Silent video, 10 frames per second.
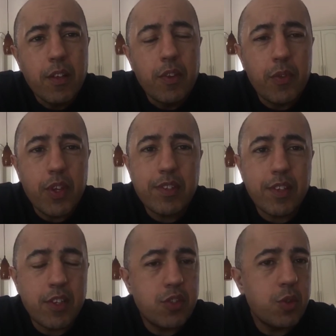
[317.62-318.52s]
the things
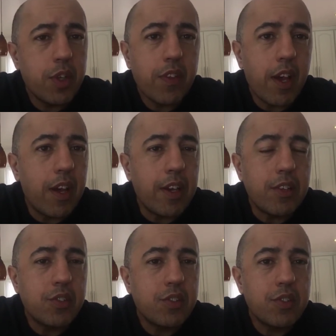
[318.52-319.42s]
that they're doing there
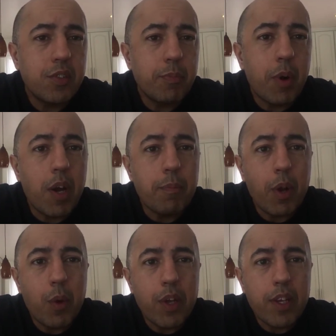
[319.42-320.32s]
is just mind
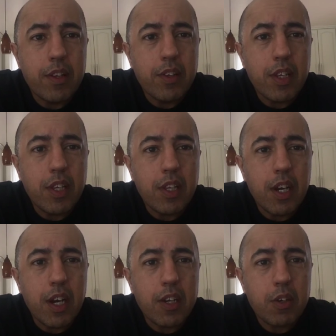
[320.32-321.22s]
blowing, and the
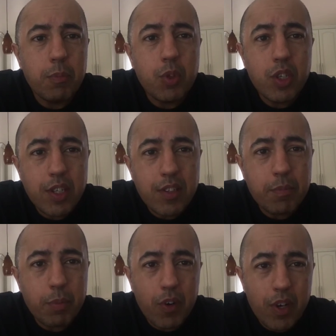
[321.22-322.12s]
community
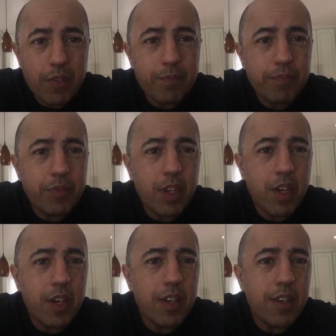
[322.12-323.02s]
spirit,
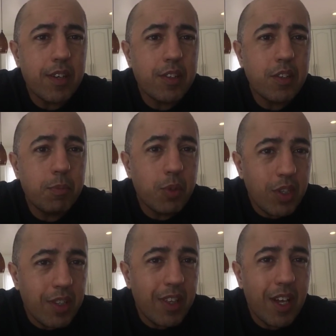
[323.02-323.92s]
the
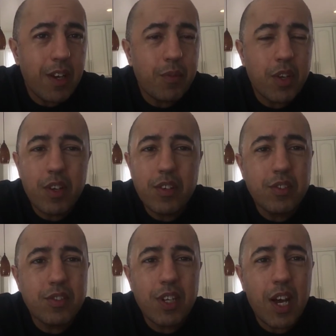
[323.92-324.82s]
community they have there is
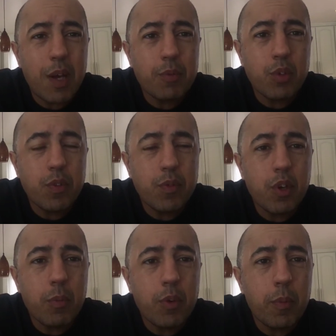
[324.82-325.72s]
just absolutely
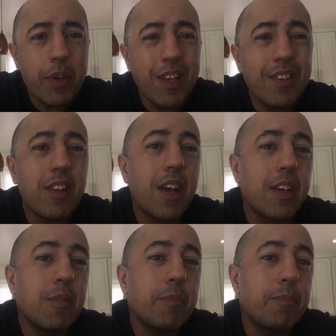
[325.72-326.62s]
phenomenal. I mean, it
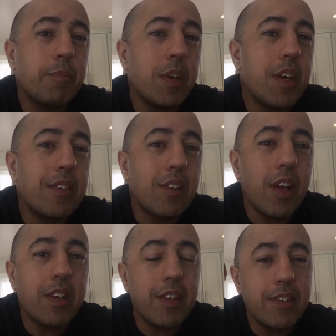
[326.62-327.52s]
is
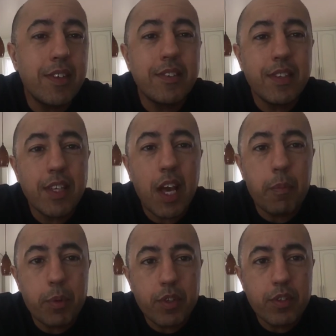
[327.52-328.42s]
like a Disney
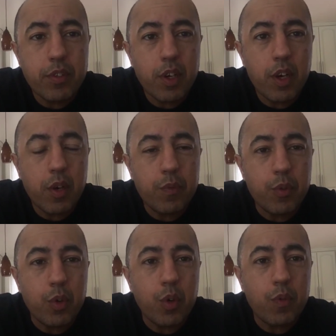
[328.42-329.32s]
campus
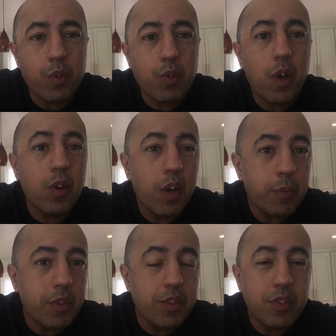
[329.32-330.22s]
for grown
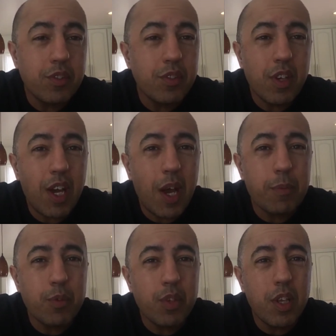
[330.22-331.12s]
ups. It's just
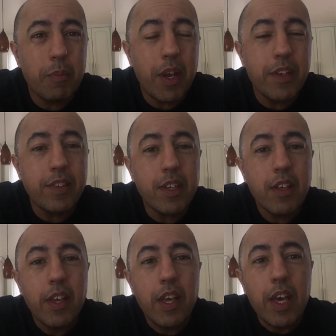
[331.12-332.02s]
absolutely amazing.
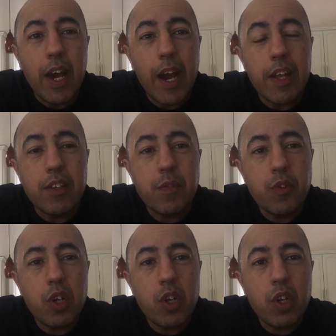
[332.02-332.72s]
And